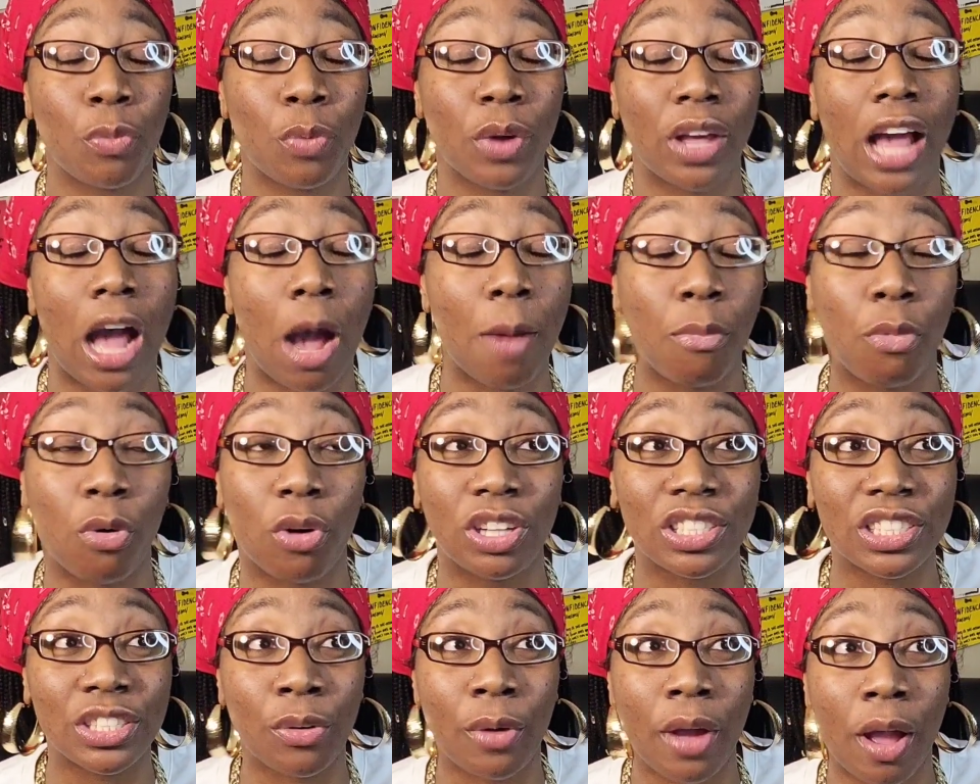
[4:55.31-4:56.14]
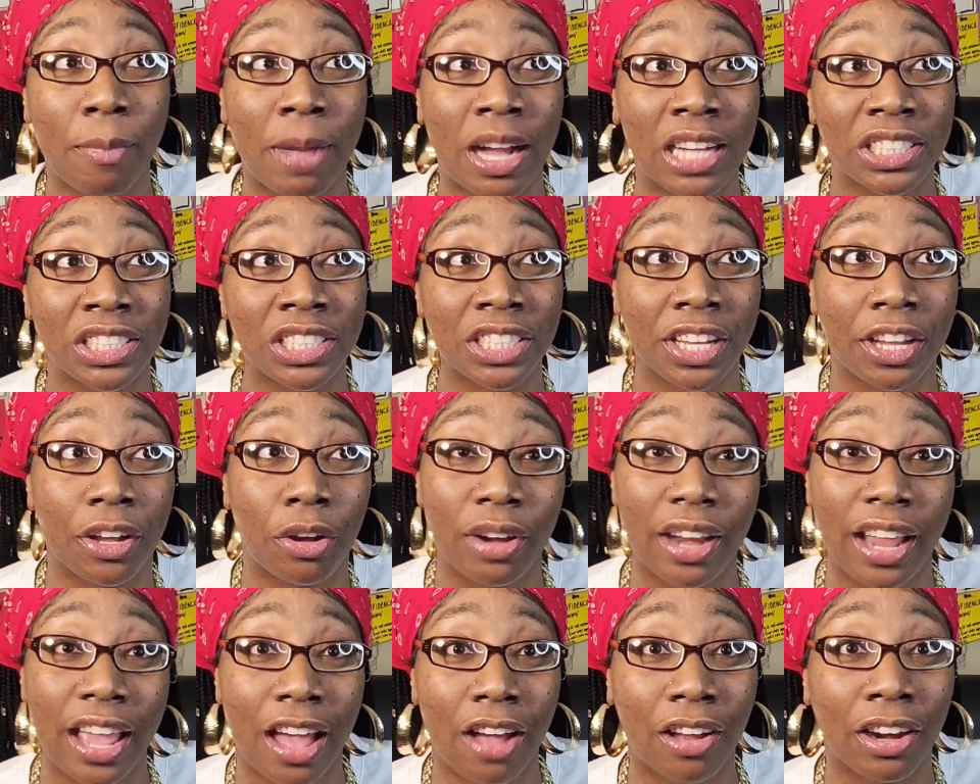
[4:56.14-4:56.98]
Well, I'm more so out my shell
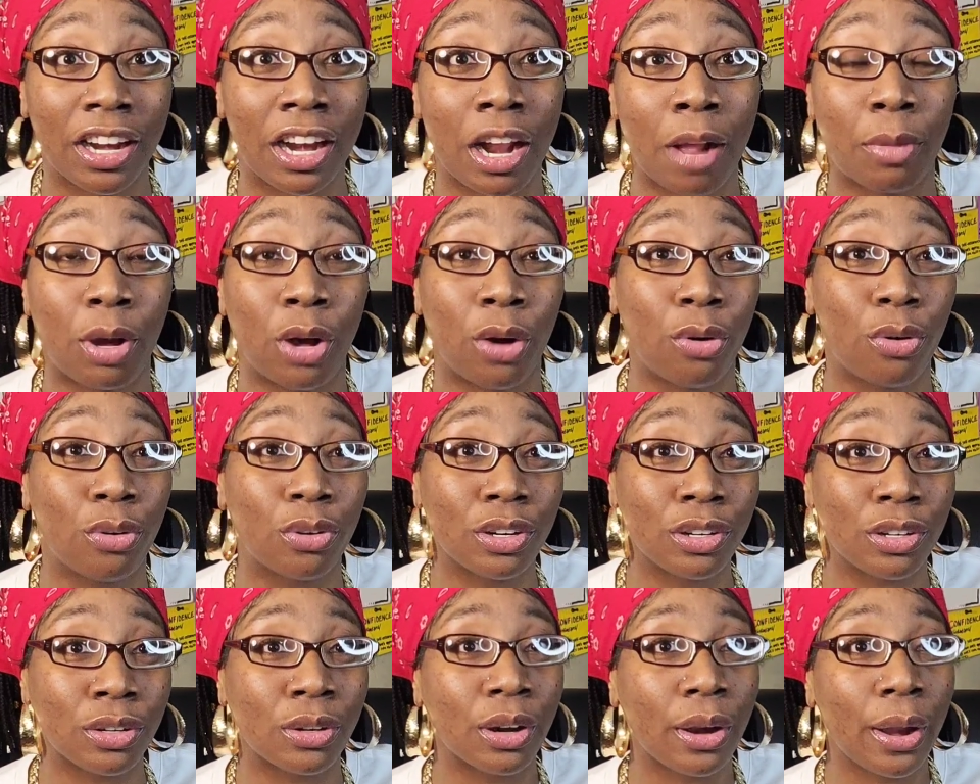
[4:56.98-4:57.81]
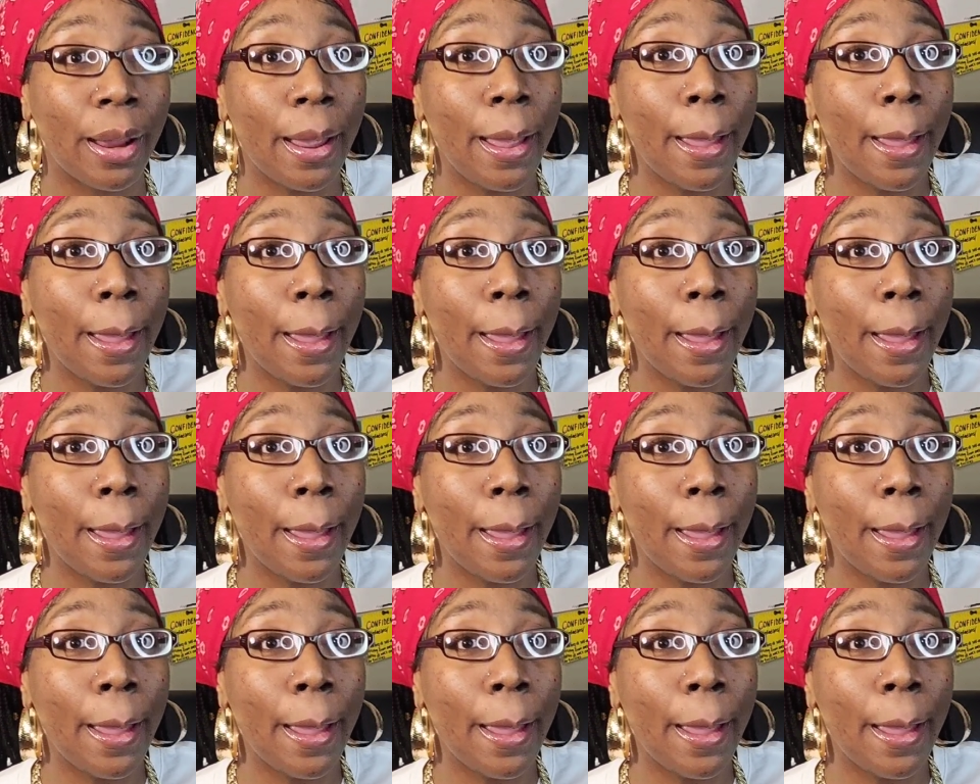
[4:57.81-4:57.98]
now that I'm older.